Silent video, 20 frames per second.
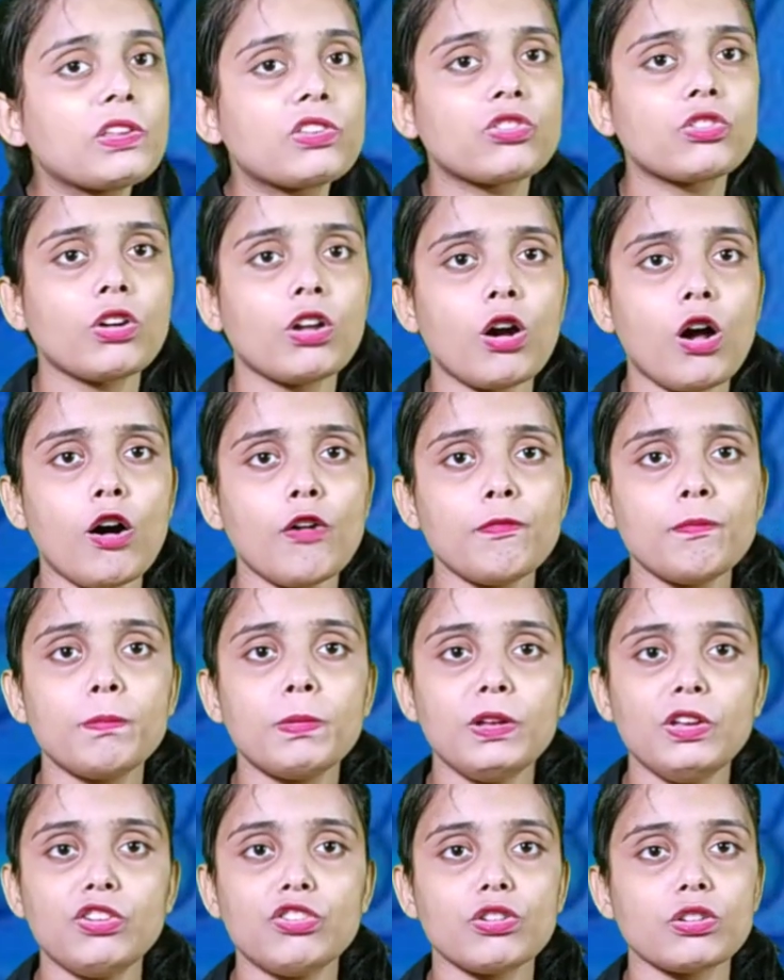picture of
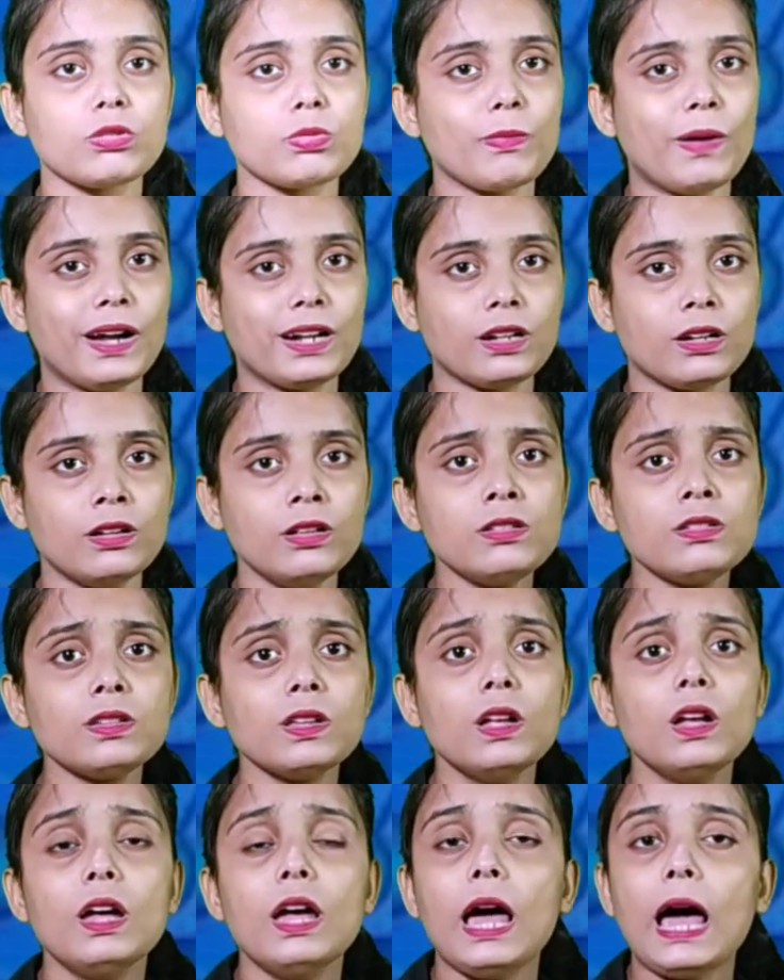precious metals
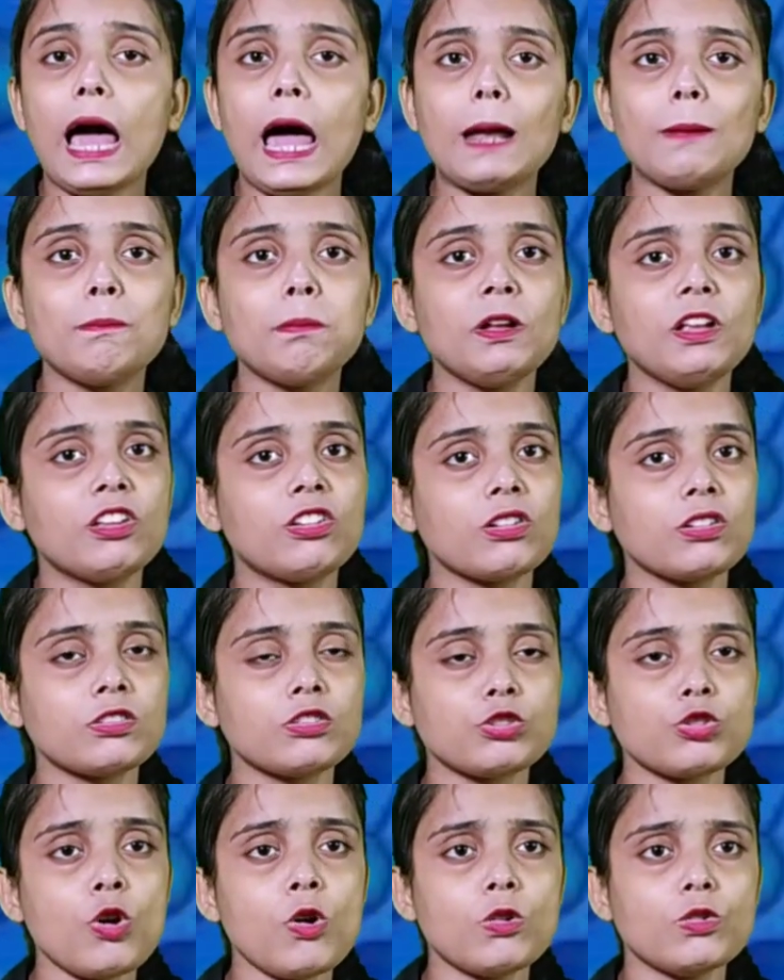and
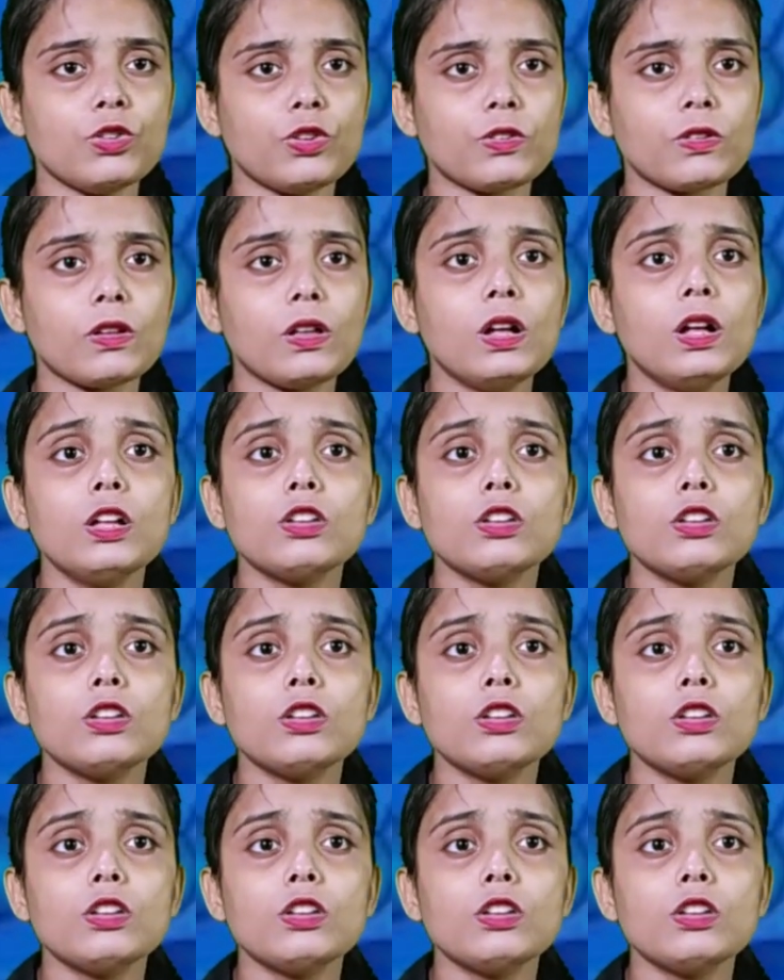precious stones.